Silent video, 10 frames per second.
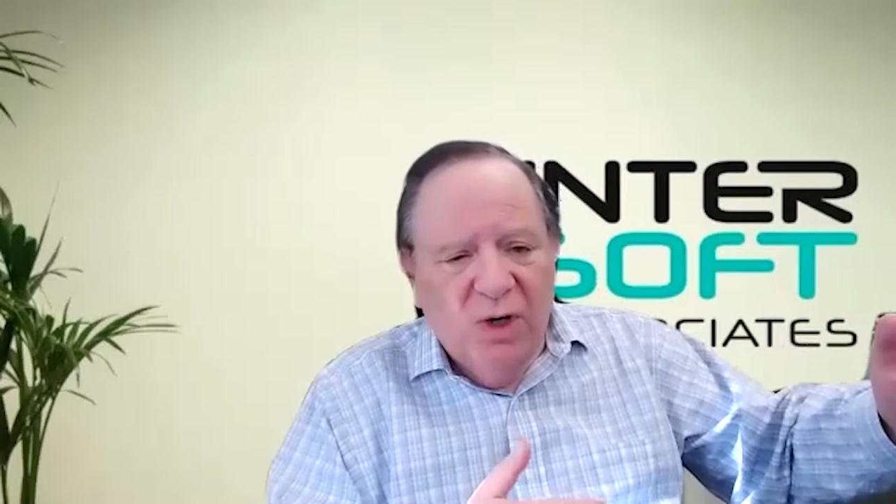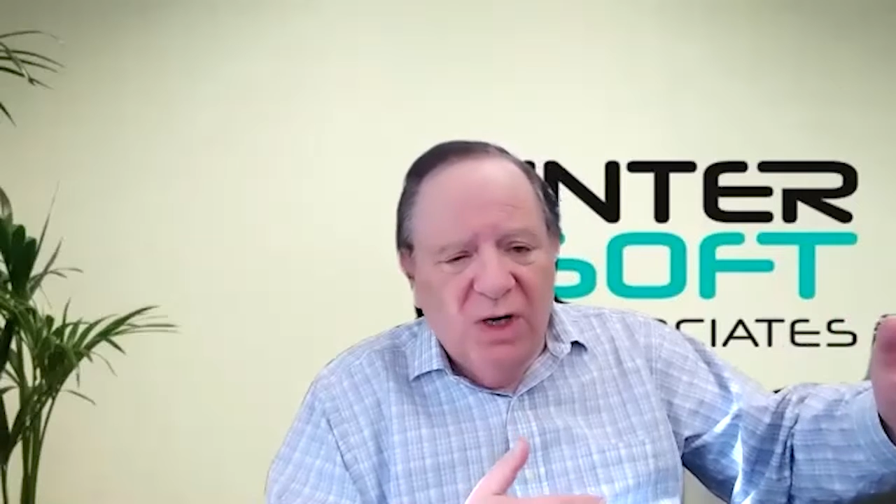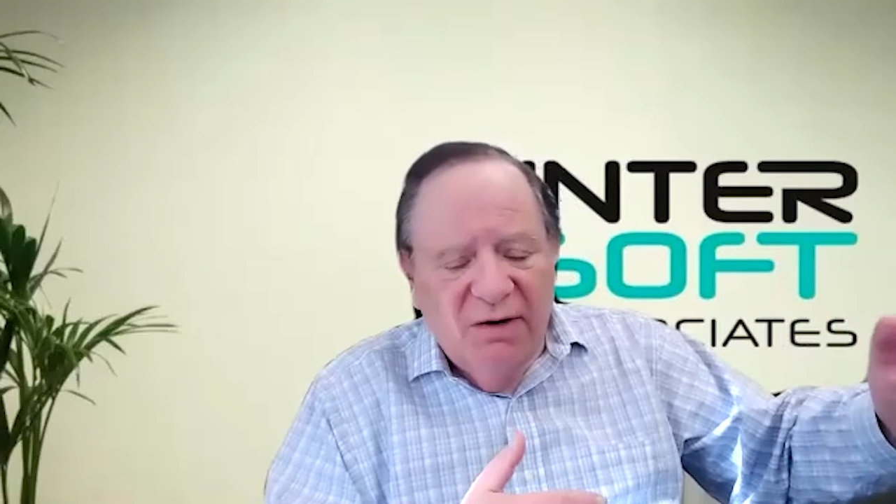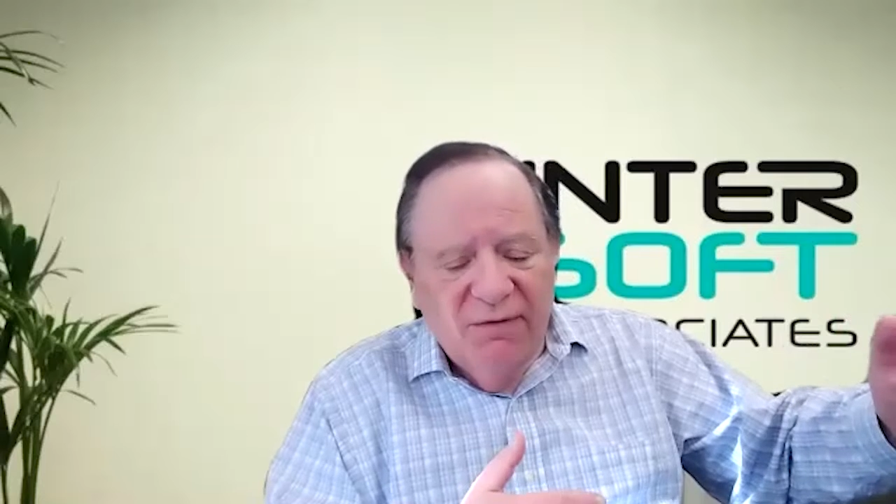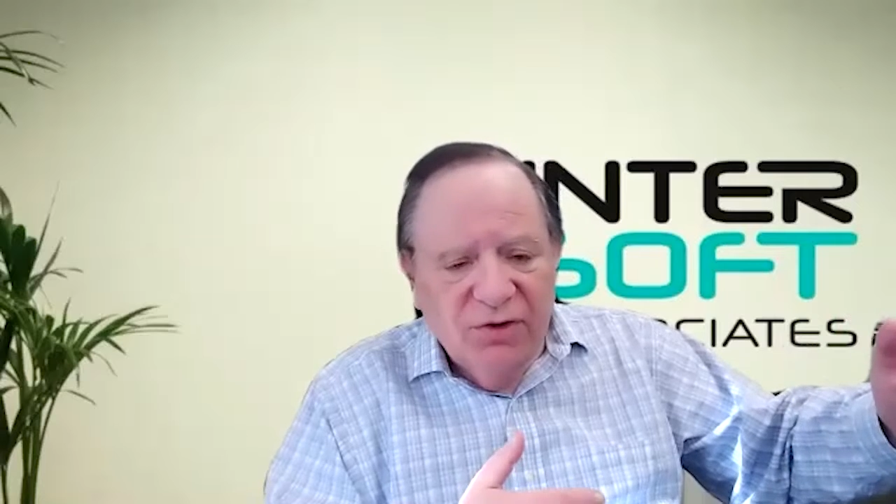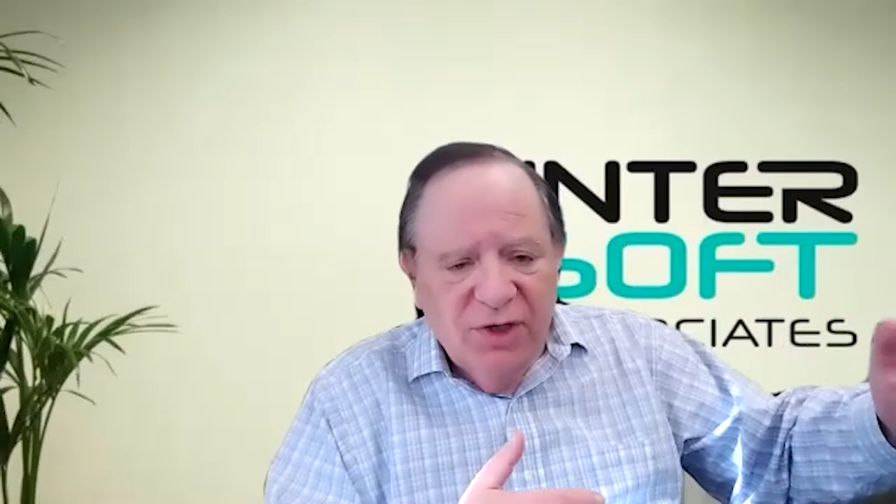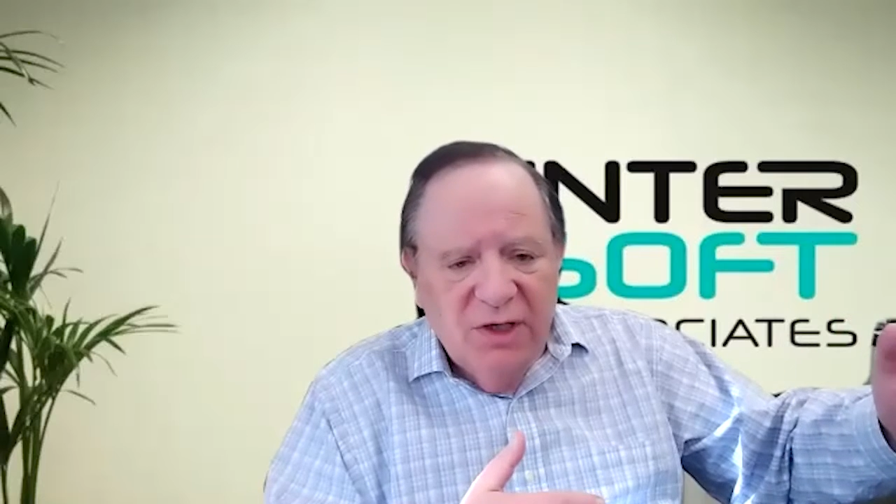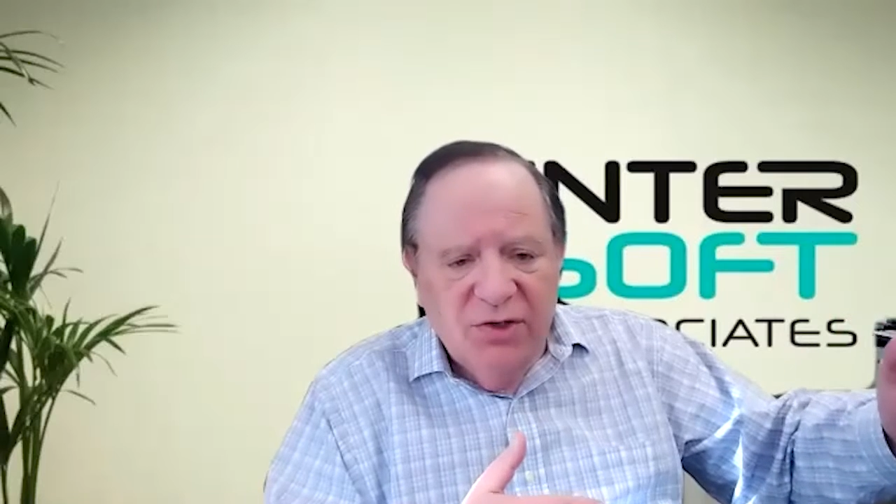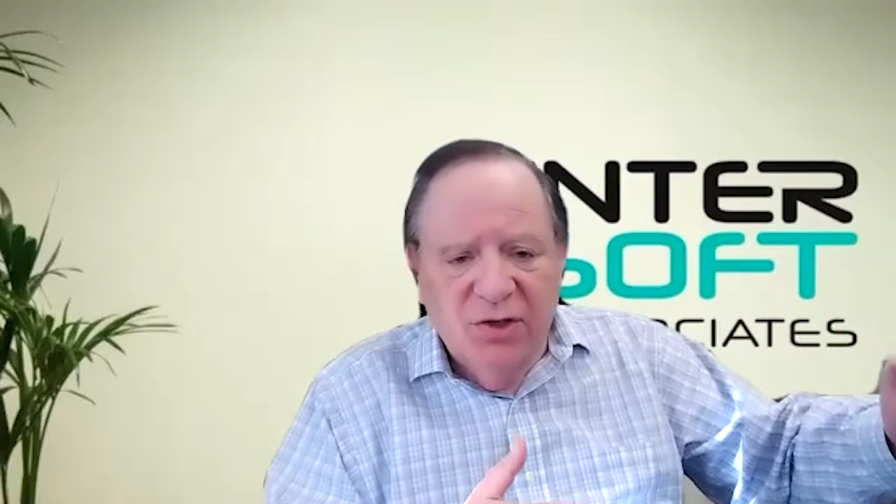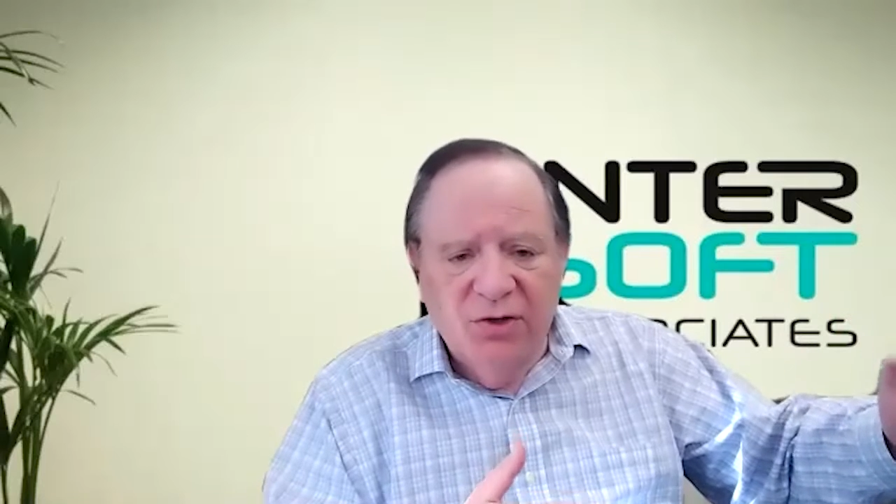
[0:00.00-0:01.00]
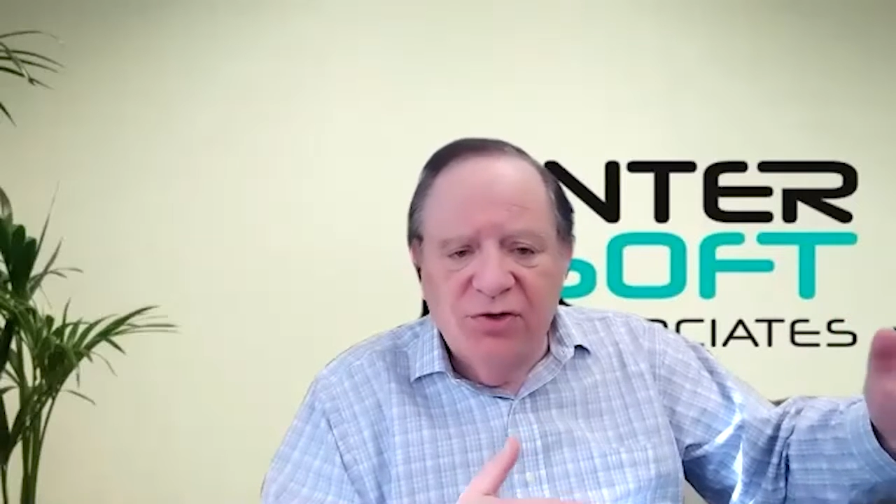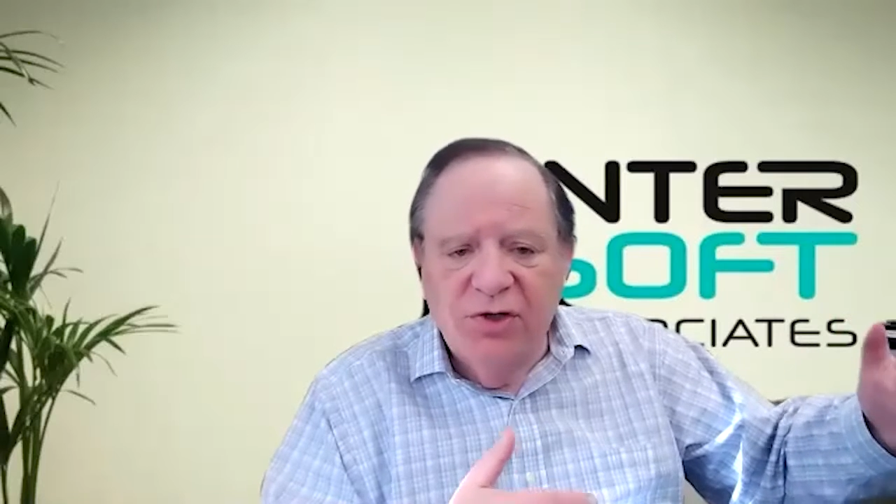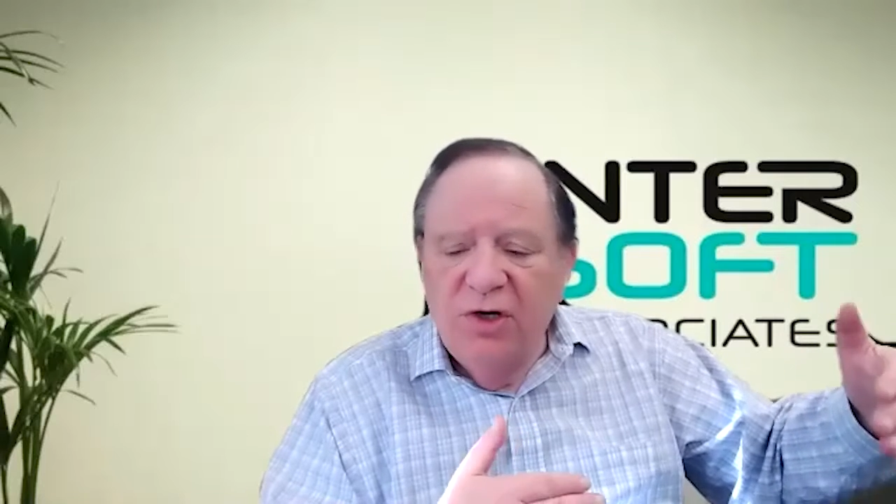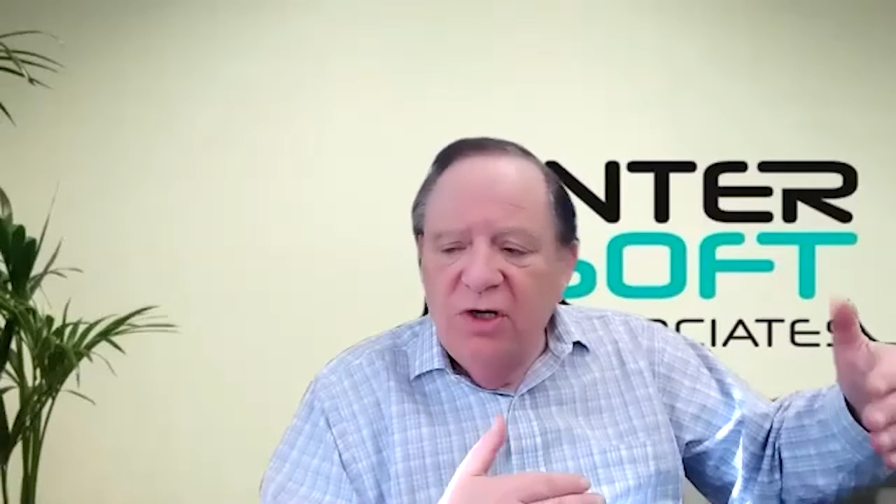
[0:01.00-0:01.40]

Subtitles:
conversations,